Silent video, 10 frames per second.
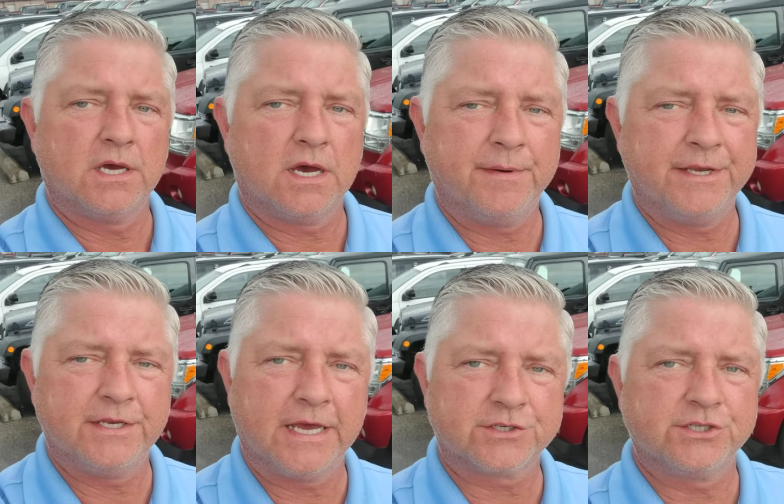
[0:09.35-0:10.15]
Um, I
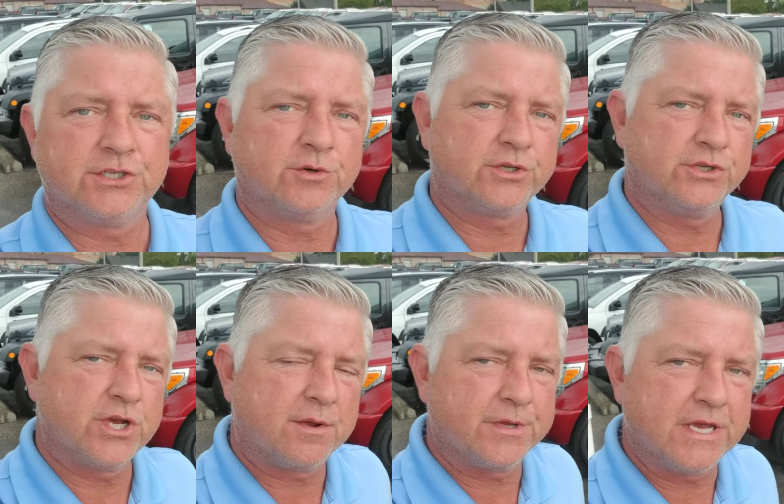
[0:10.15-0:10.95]
did actually show it to a
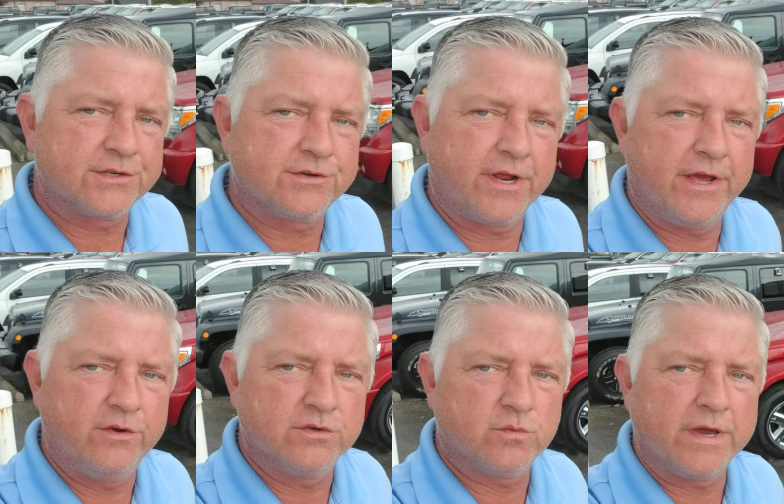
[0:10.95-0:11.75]
gentleman yesterday
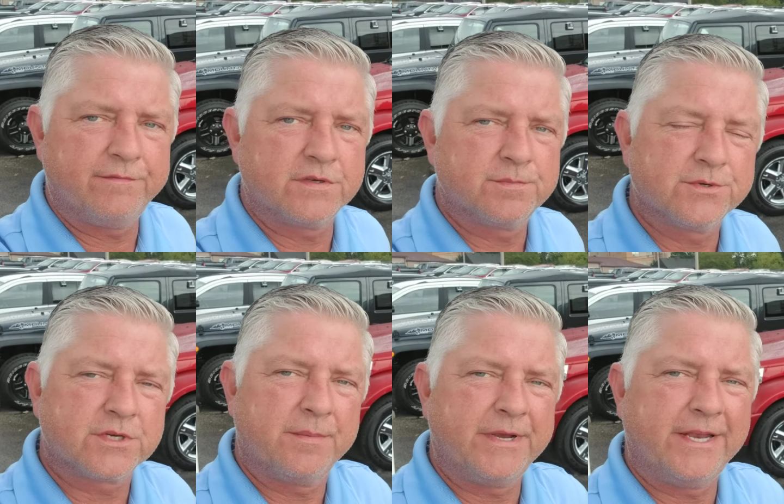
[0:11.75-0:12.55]
whose wife is supposed to
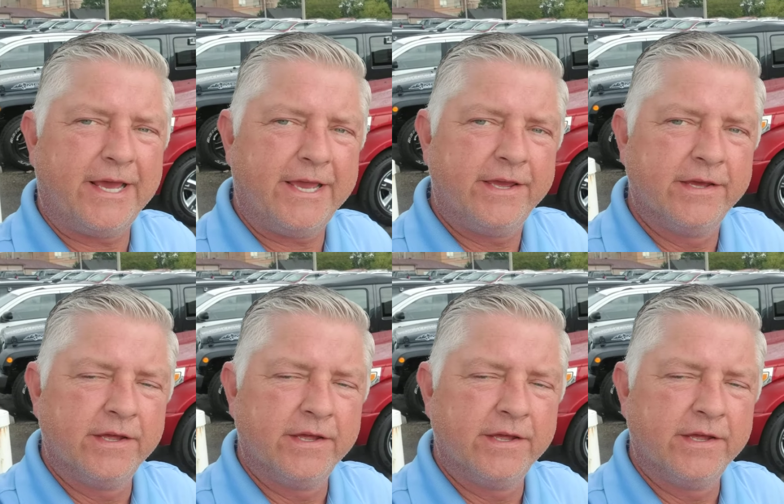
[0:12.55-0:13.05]
come in today.